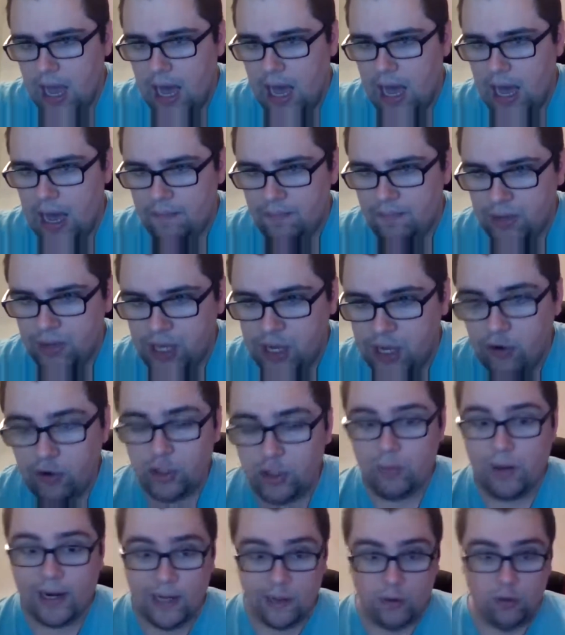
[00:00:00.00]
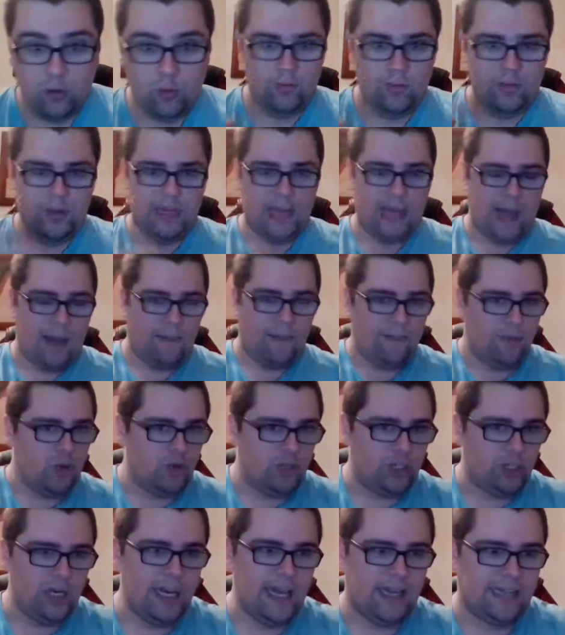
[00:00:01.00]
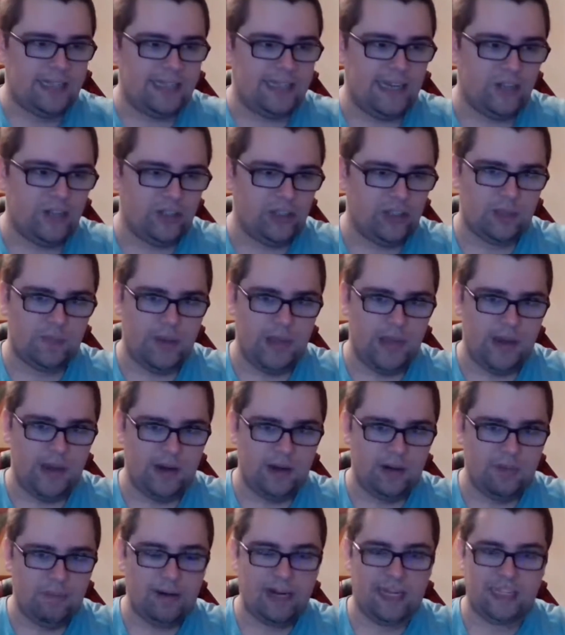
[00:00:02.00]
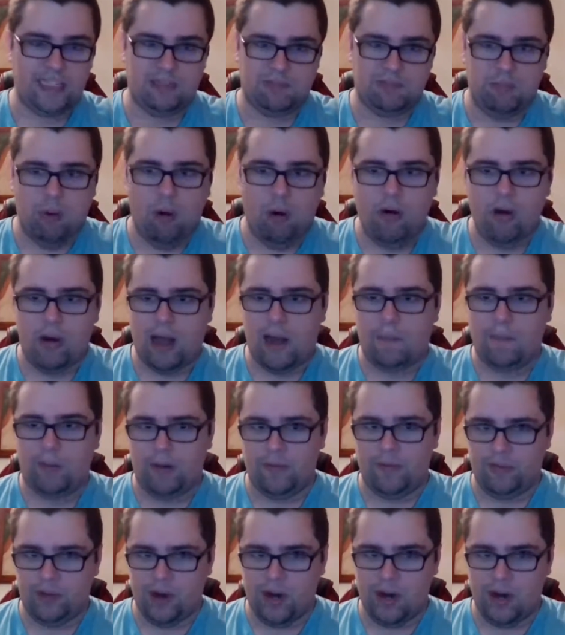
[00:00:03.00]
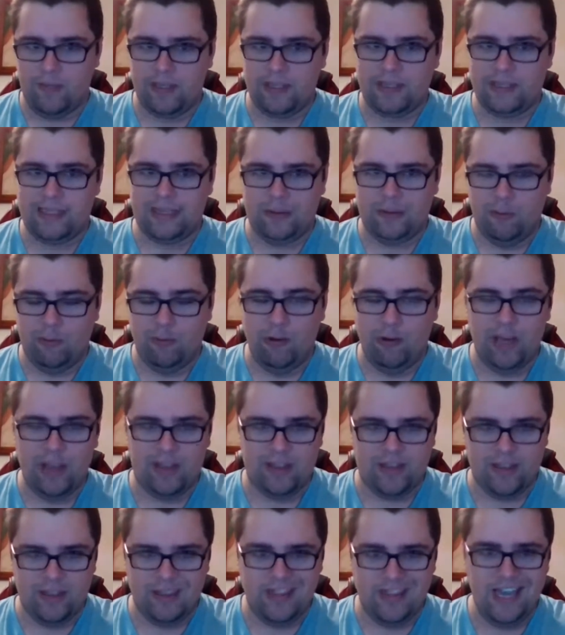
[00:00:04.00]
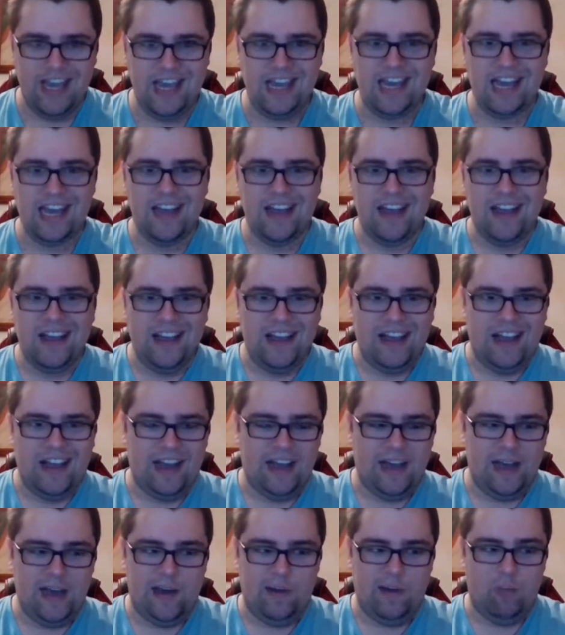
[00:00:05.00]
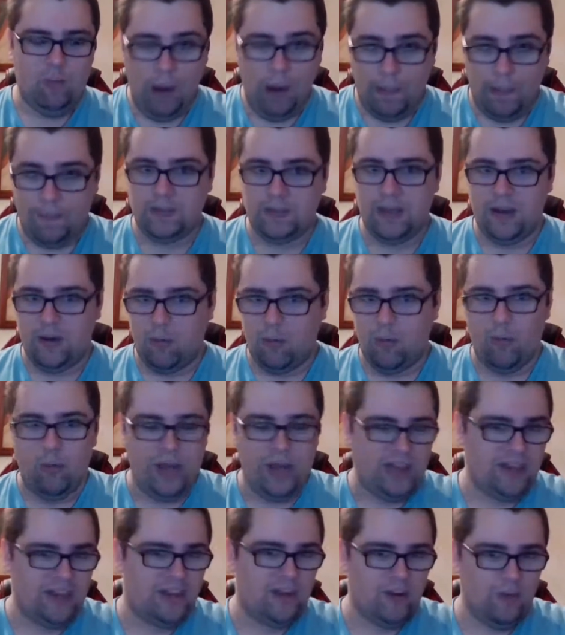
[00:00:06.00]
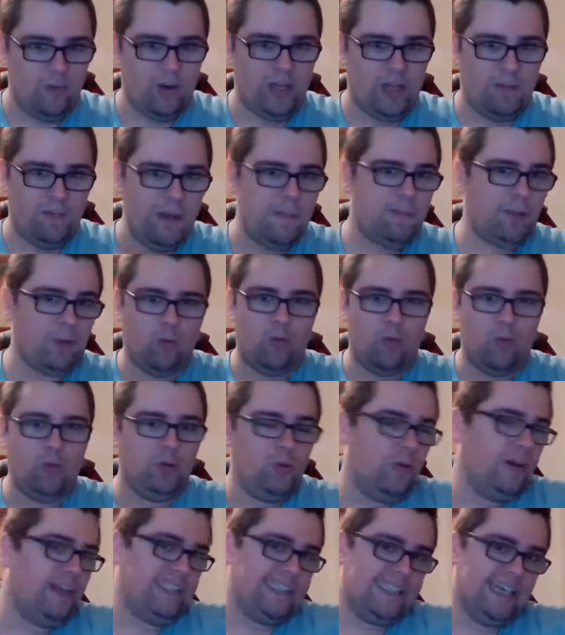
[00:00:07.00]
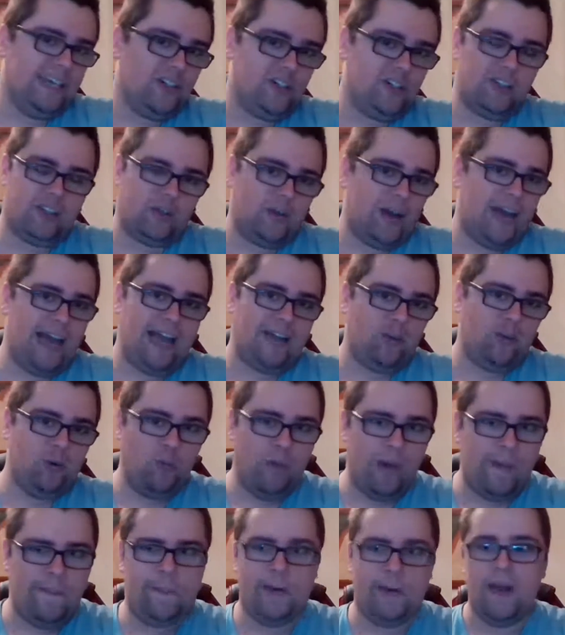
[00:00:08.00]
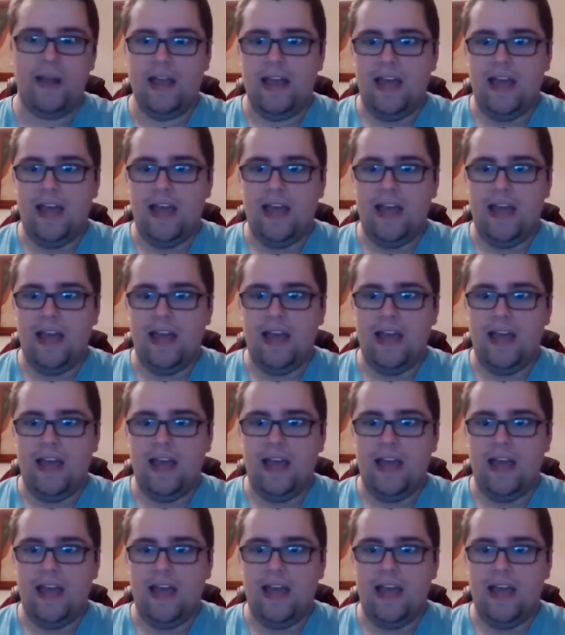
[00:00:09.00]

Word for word: Uh, here's what I do. Like I'm usually extension speaker, but I spoke a couple of tournaments with the uh, with uh, with uh, with people who do extensions, so I had to whip.